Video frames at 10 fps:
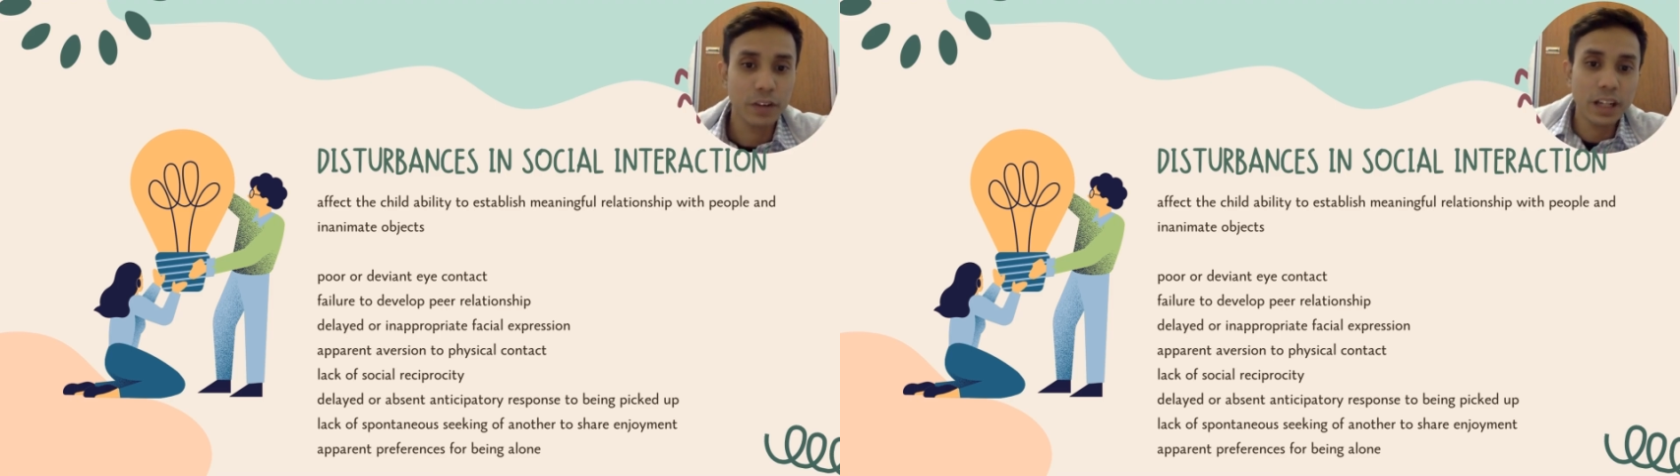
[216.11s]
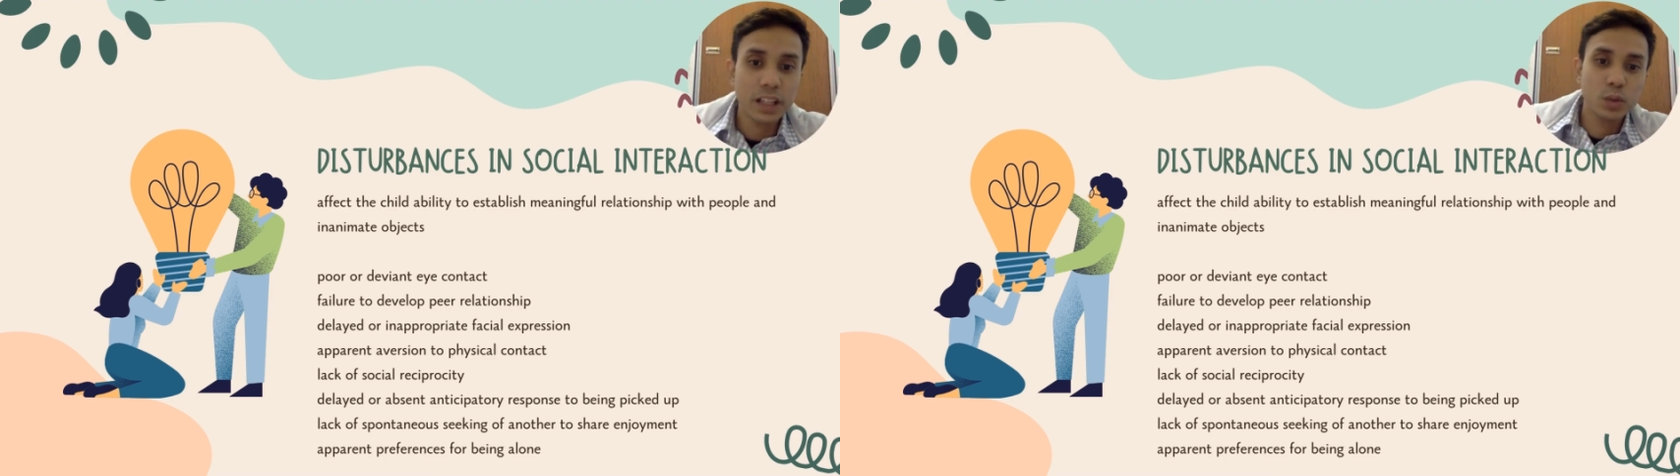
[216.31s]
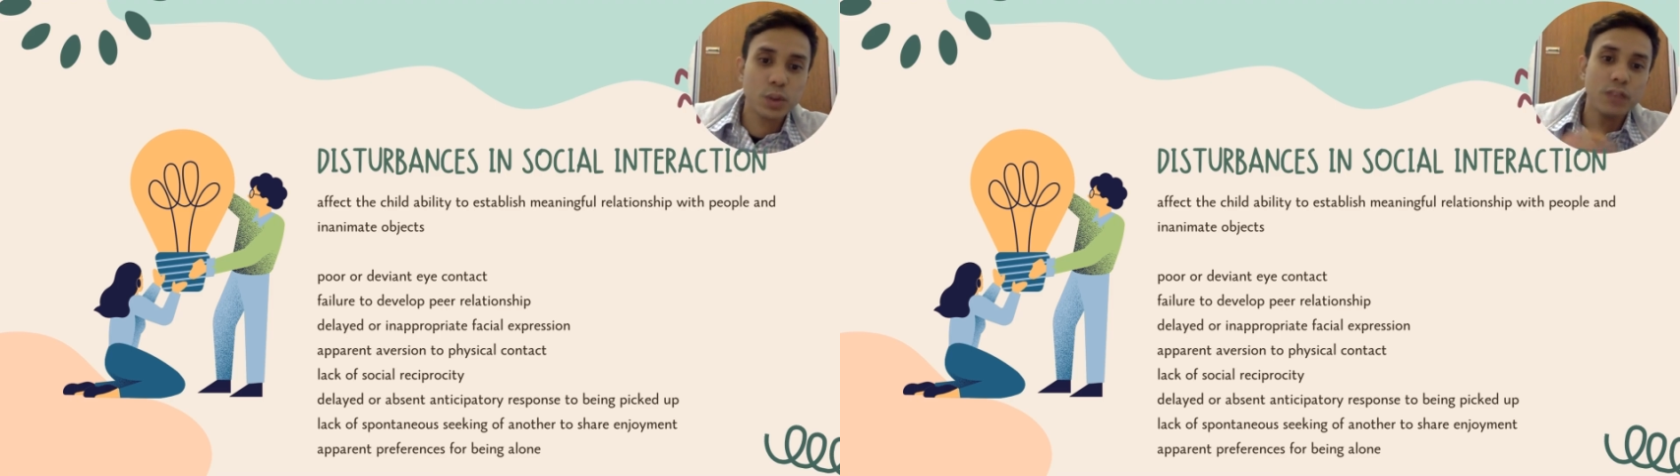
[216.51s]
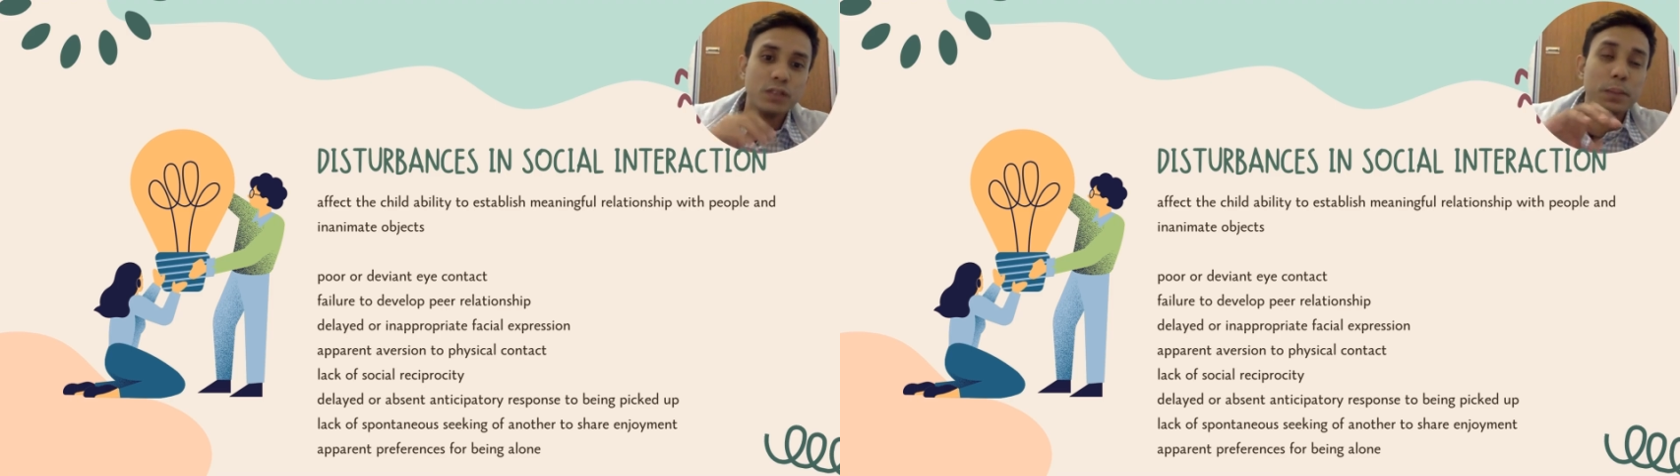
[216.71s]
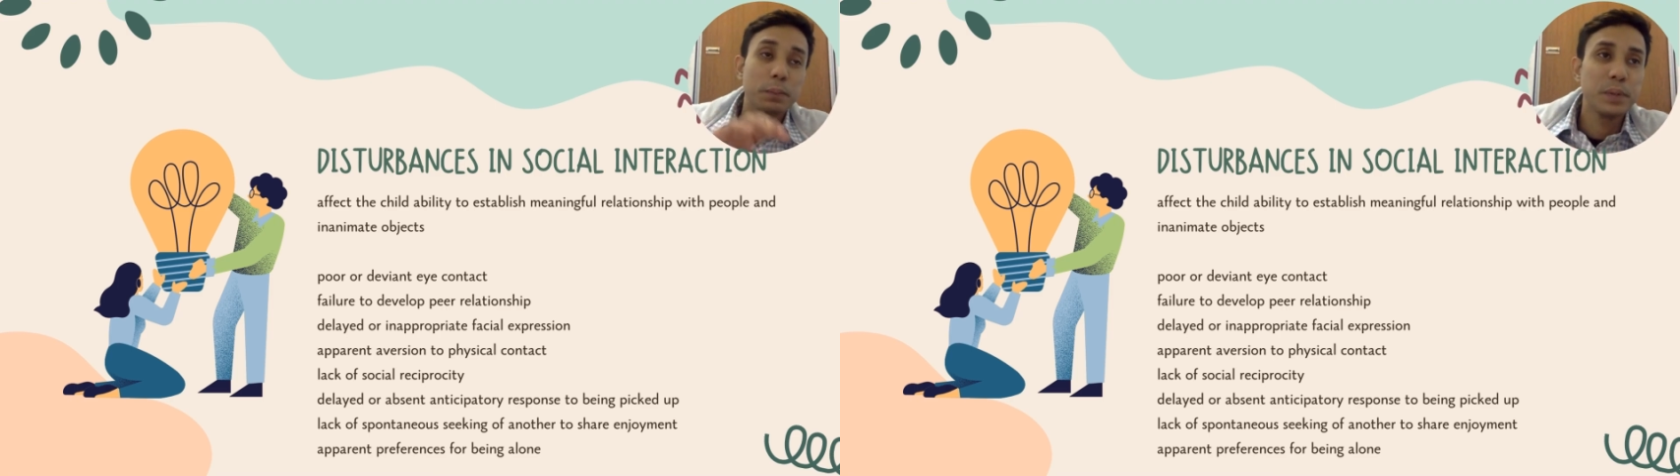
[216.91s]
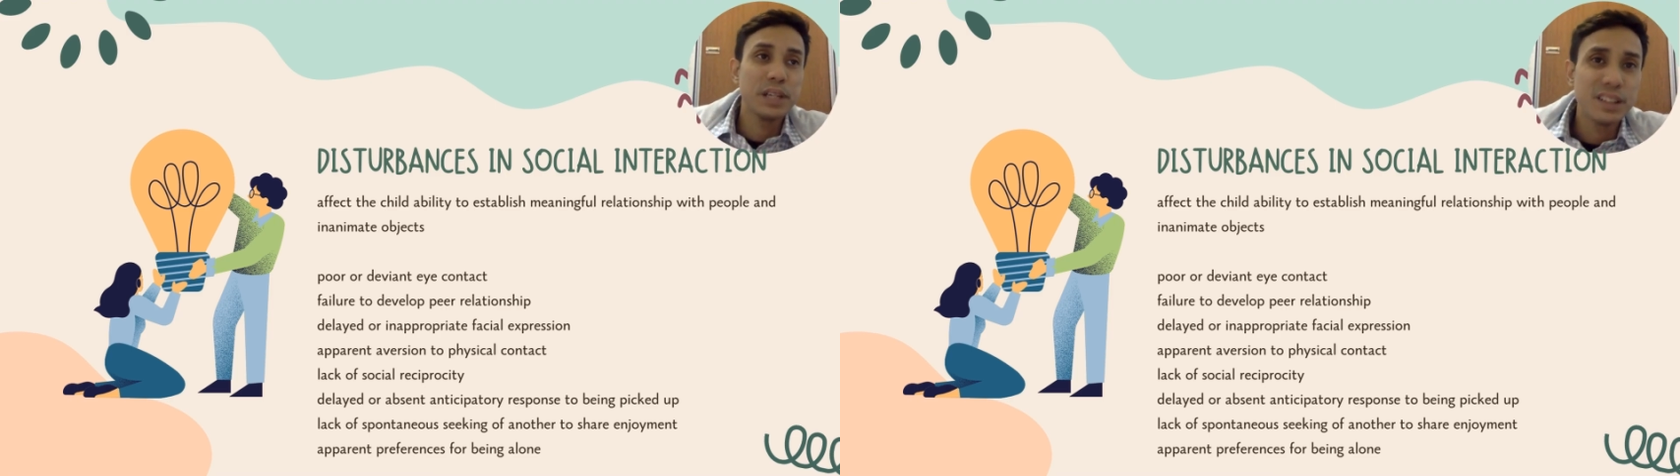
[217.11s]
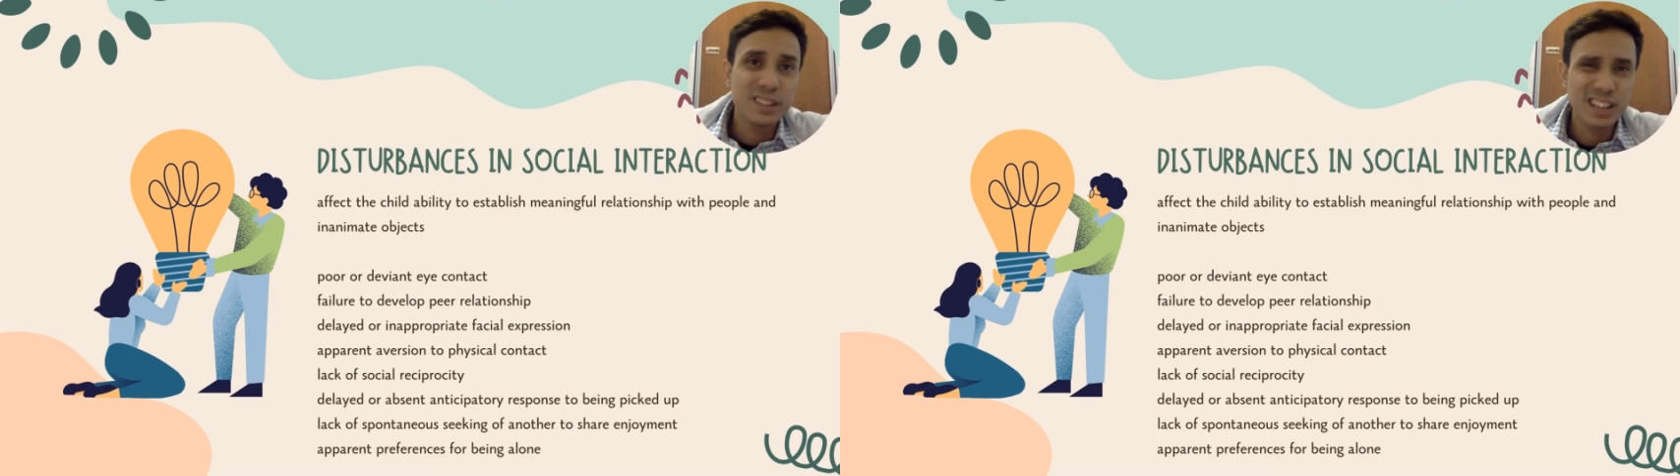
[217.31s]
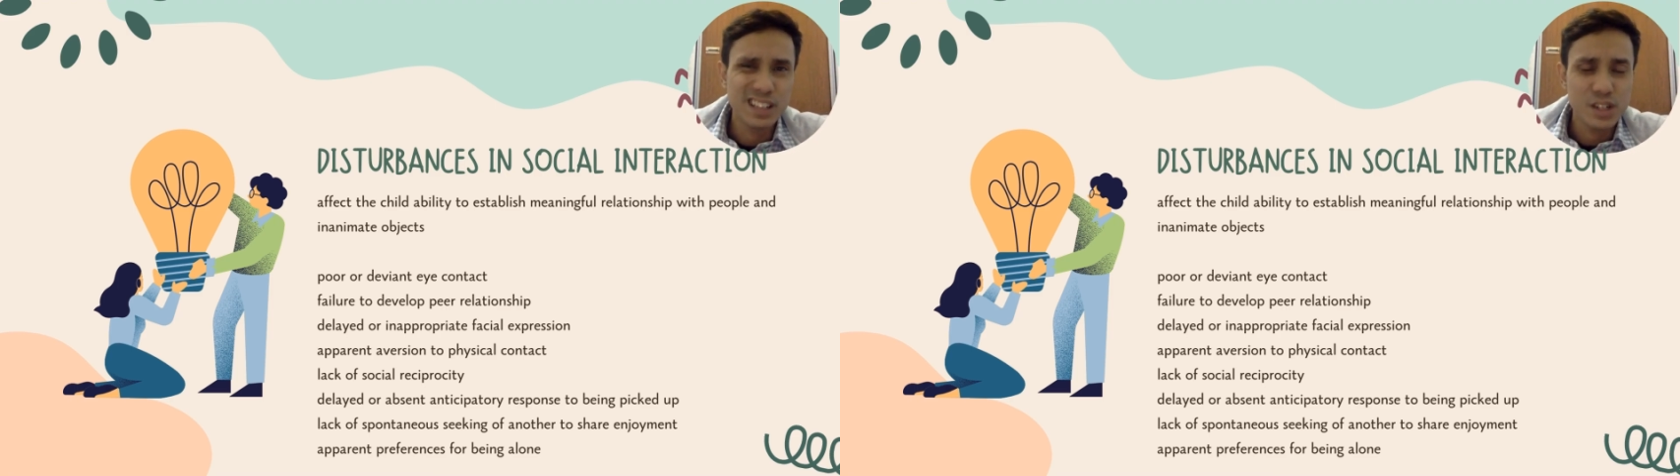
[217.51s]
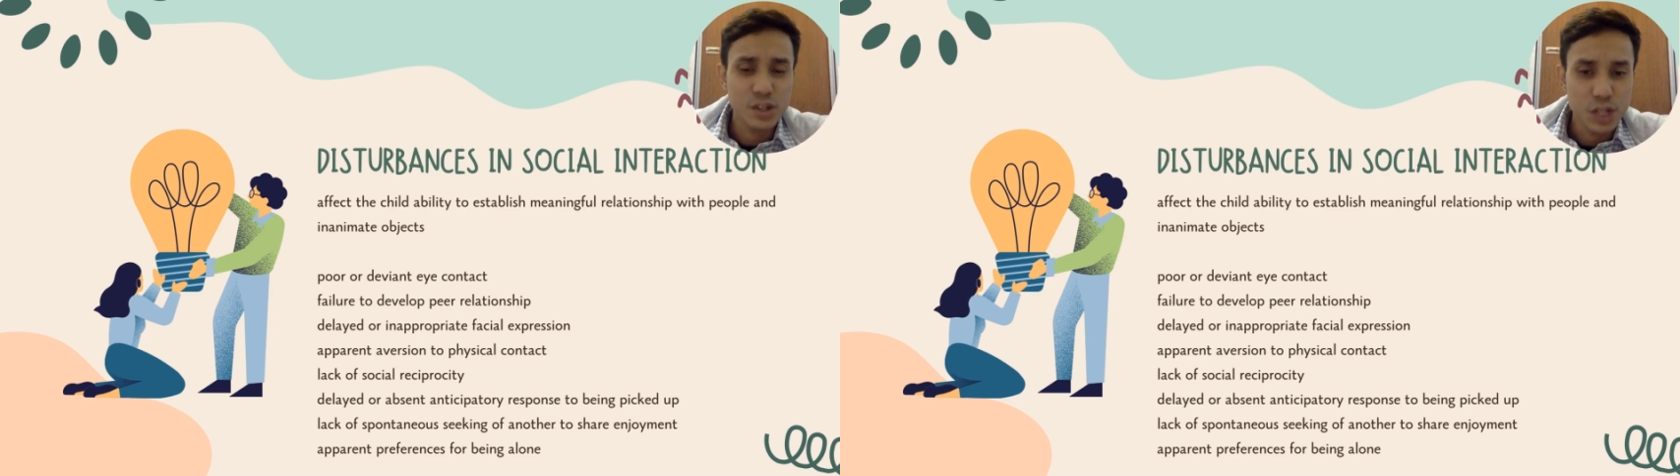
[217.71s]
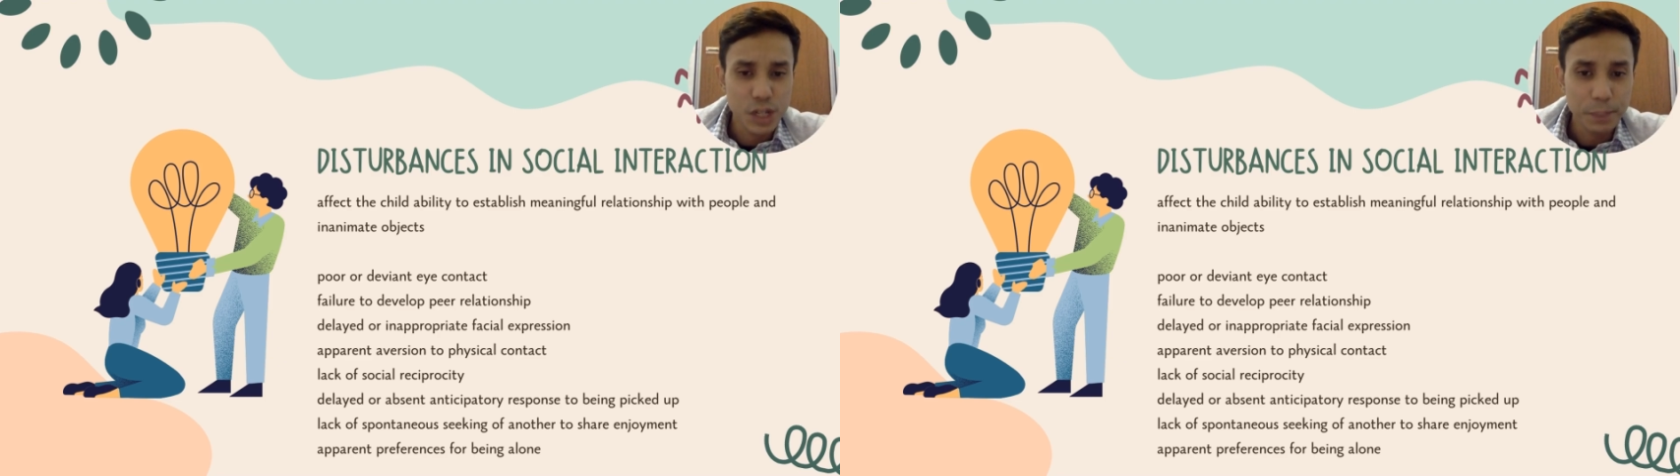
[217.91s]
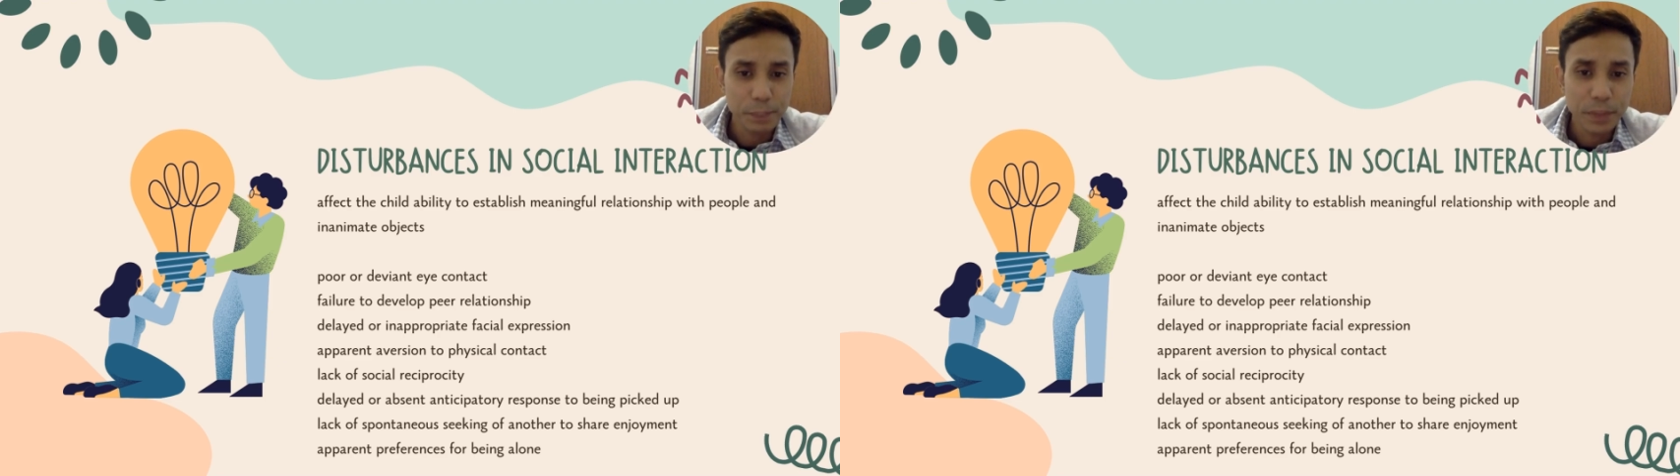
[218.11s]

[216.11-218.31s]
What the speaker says: failure to develop peer relationship,